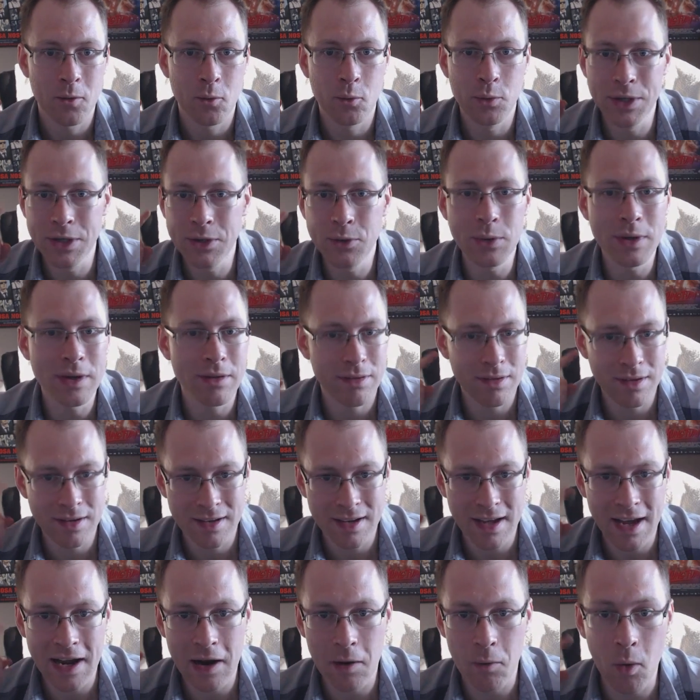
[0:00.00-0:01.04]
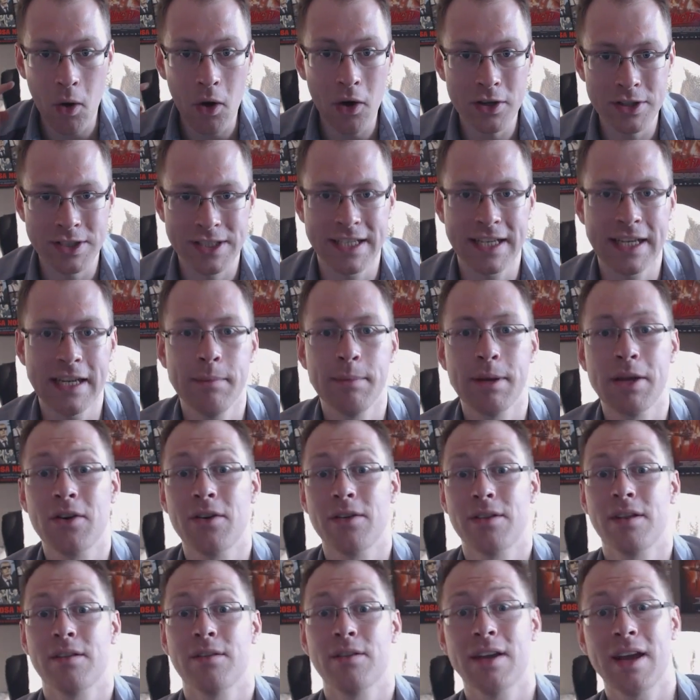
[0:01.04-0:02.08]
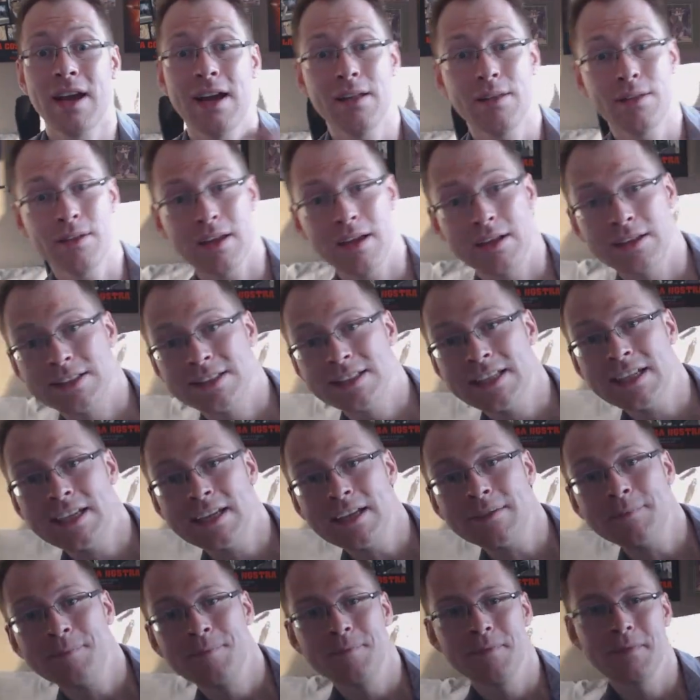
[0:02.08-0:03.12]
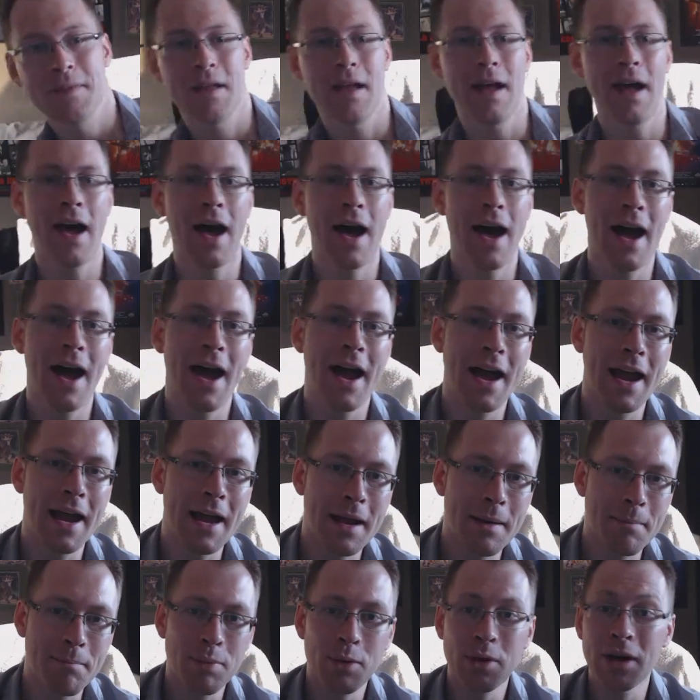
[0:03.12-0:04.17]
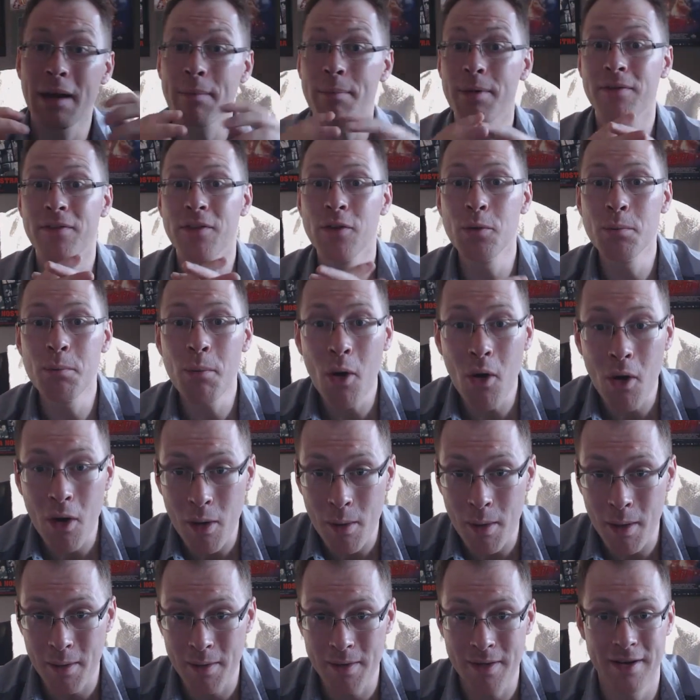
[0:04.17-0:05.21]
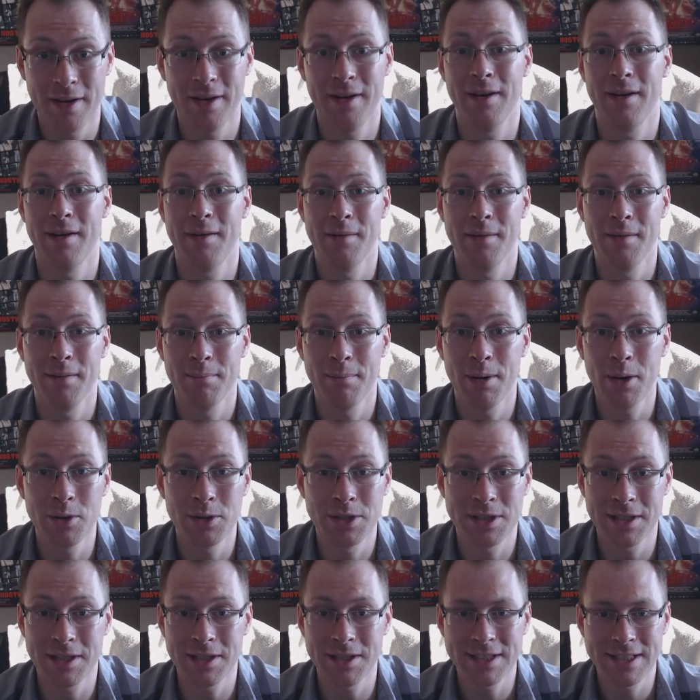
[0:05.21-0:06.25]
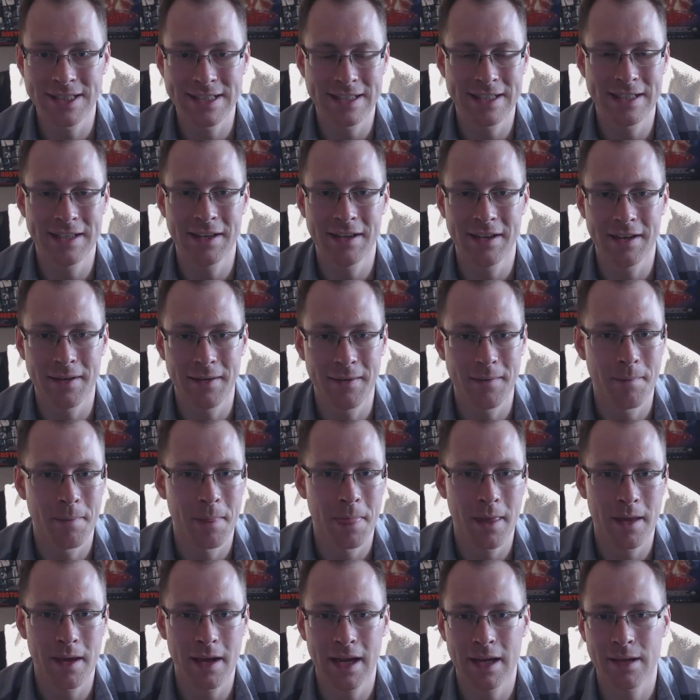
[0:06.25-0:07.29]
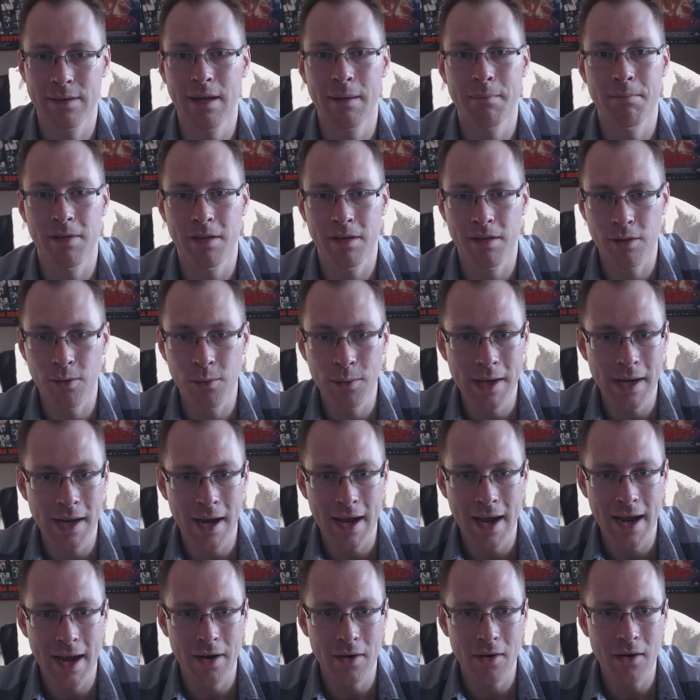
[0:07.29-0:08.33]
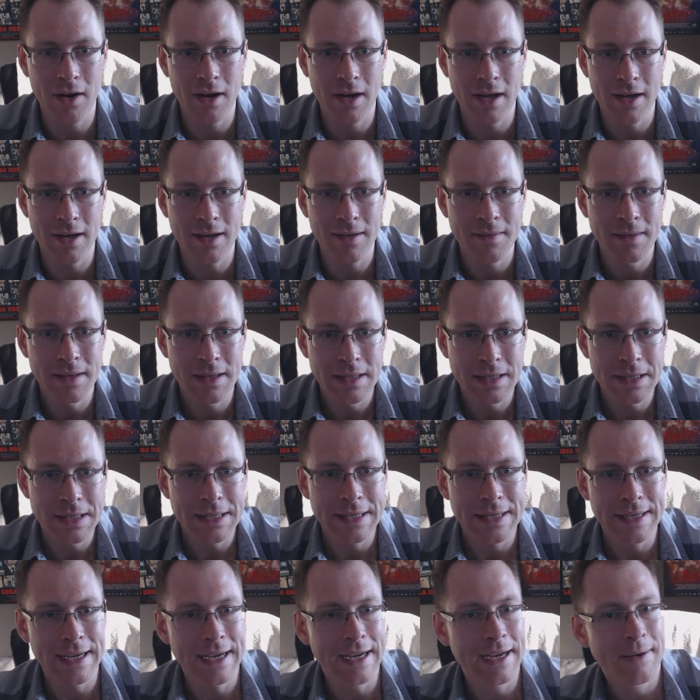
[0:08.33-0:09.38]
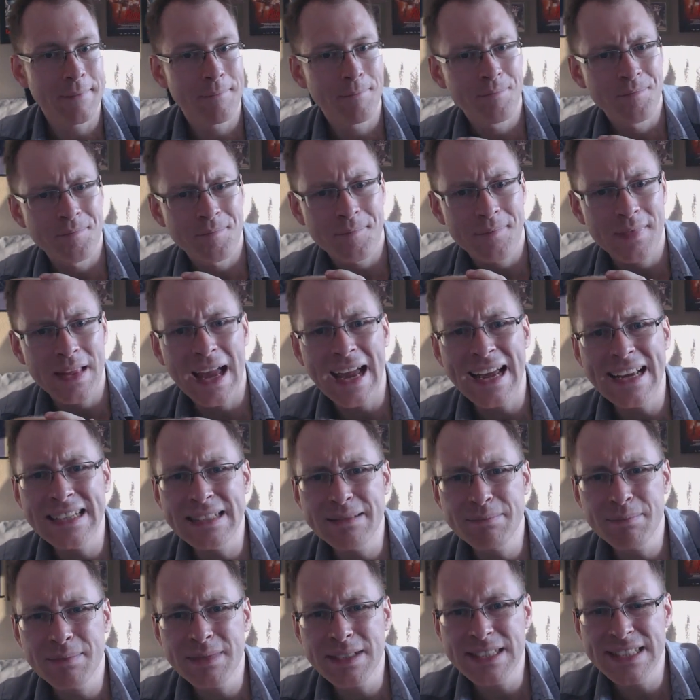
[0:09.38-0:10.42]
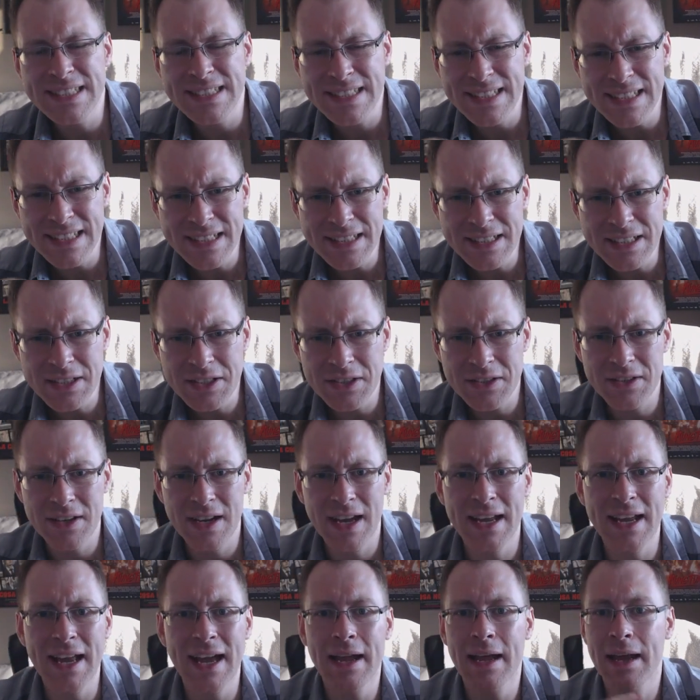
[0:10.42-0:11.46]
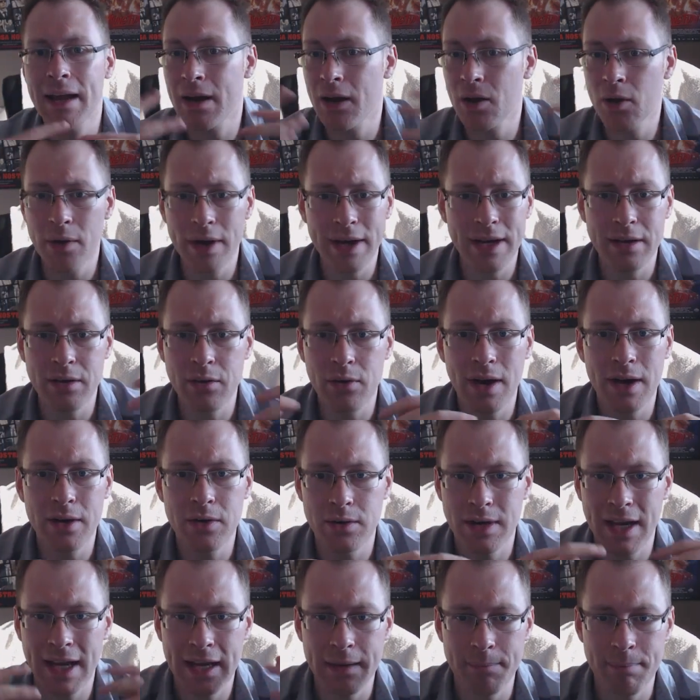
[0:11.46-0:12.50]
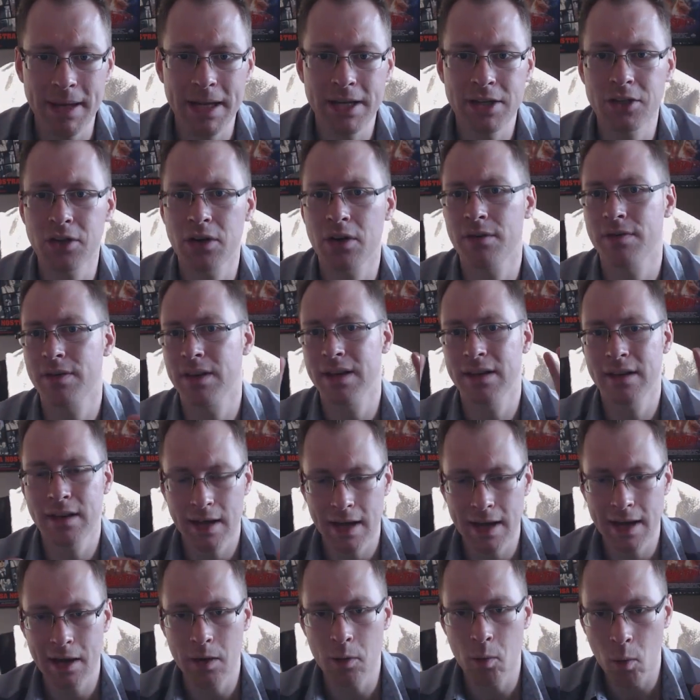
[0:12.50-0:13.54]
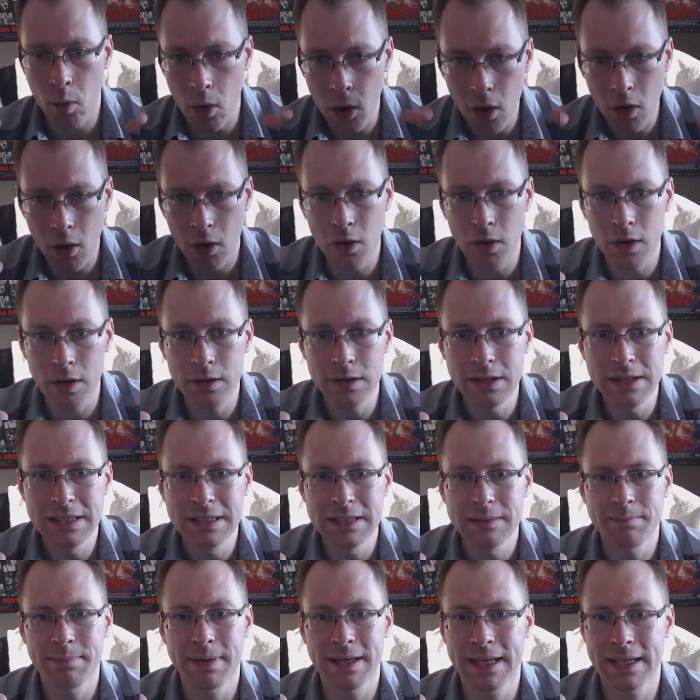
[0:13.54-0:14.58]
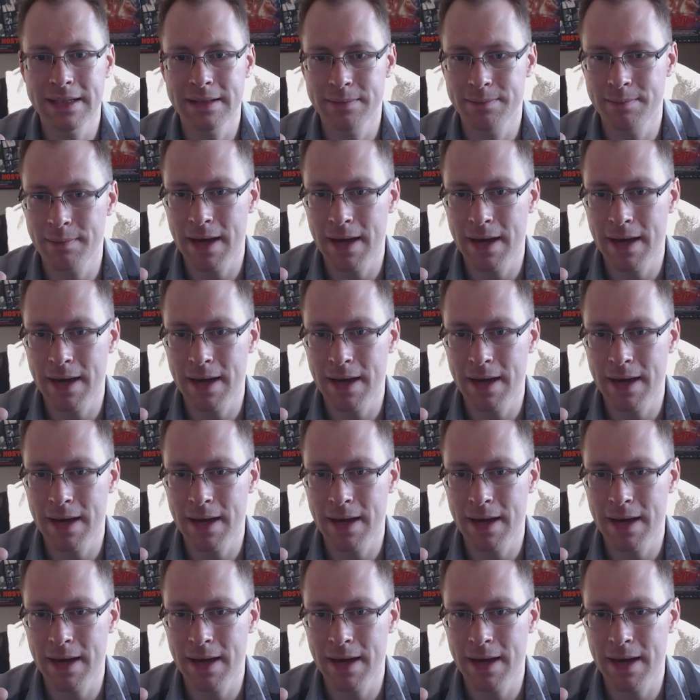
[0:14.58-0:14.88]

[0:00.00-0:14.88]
redoing the entire wall thingy because, as you guys can see, I put up a few more posters, except the three I had earlier. I still I already tried to take a picture of the entire wall, but